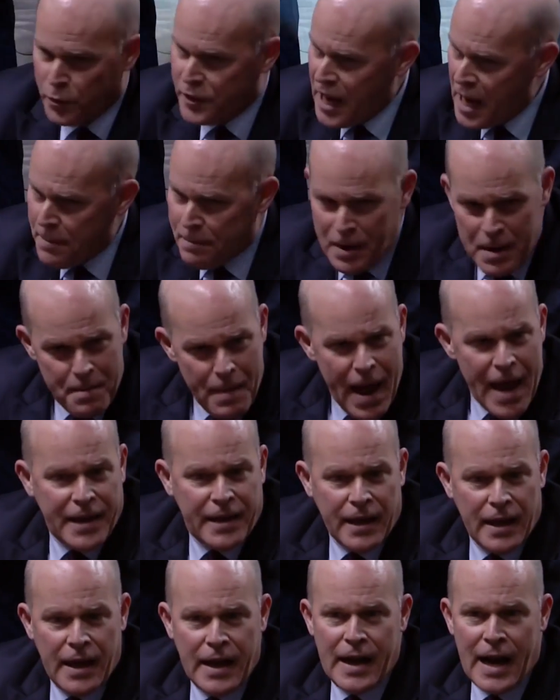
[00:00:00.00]
Can't be
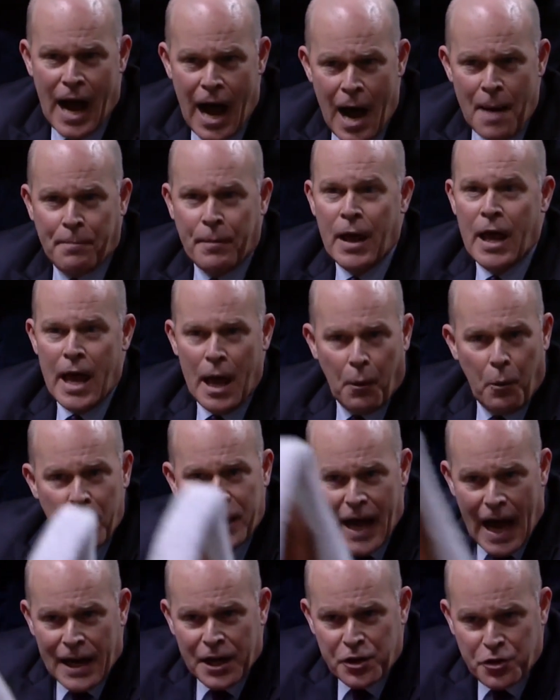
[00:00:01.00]
making it up, and we
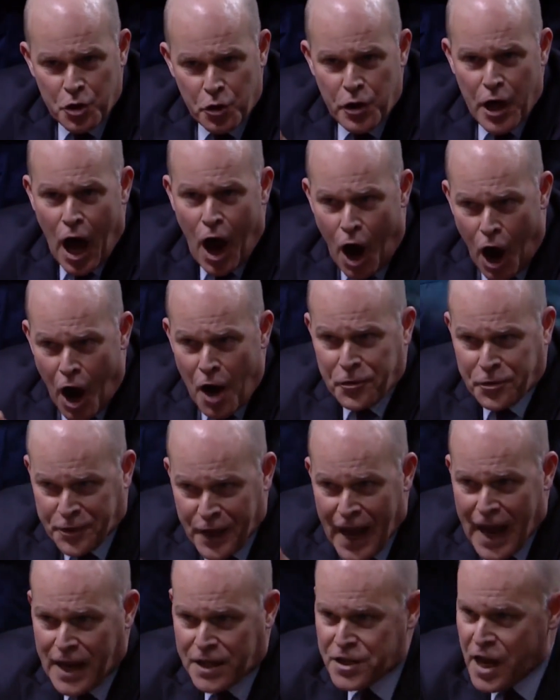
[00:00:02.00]
got to do the hard
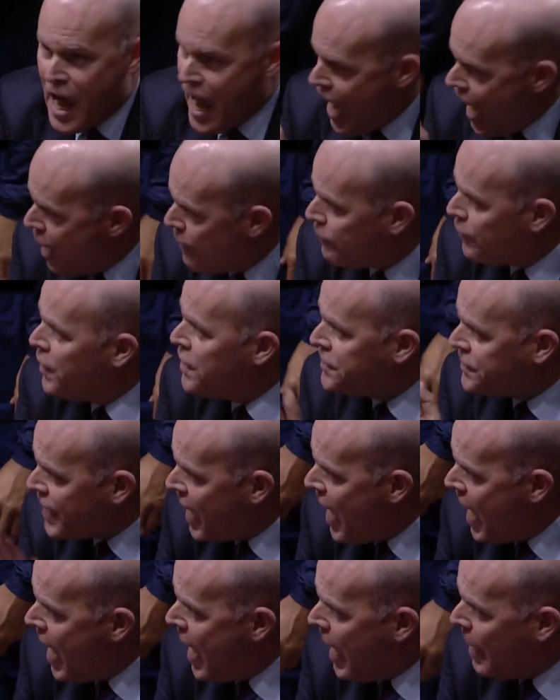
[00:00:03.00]
thing every
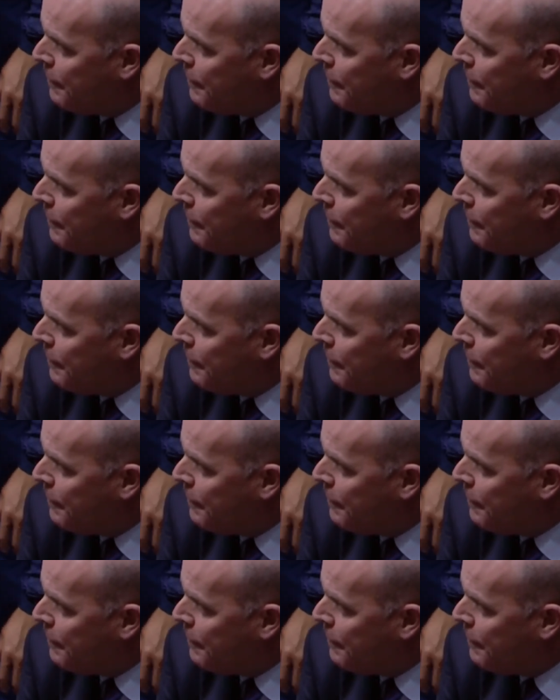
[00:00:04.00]
time.